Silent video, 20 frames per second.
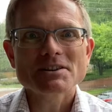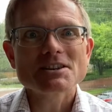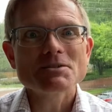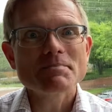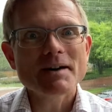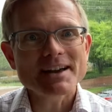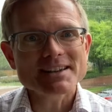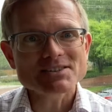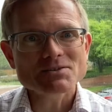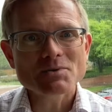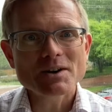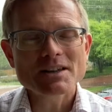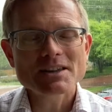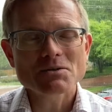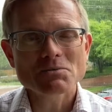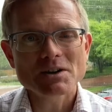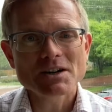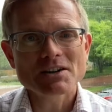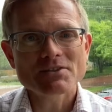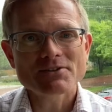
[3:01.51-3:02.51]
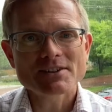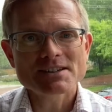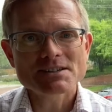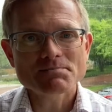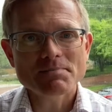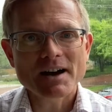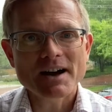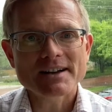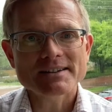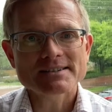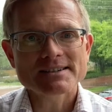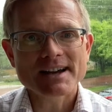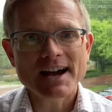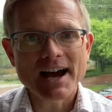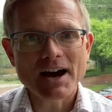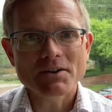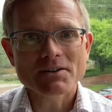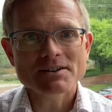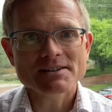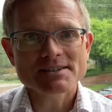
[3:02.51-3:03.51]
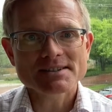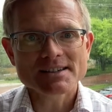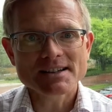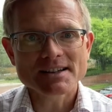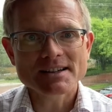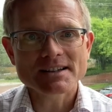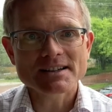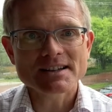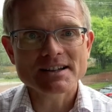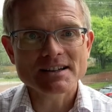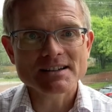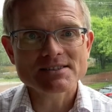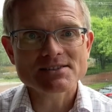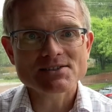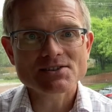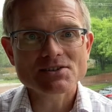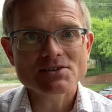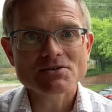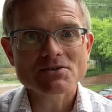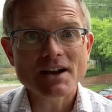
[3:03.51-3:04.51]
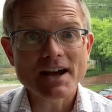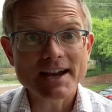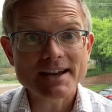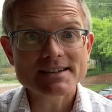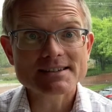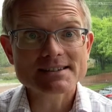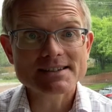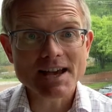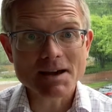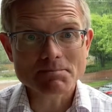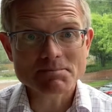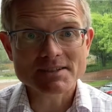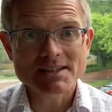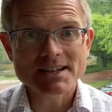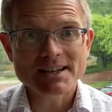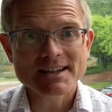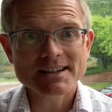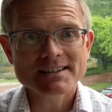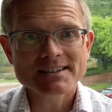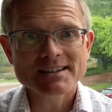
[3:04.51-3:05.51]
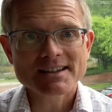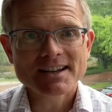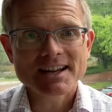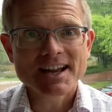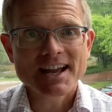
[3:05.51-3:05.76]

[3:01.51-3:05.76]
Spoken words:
the best way that we can respond to our sin is to accept it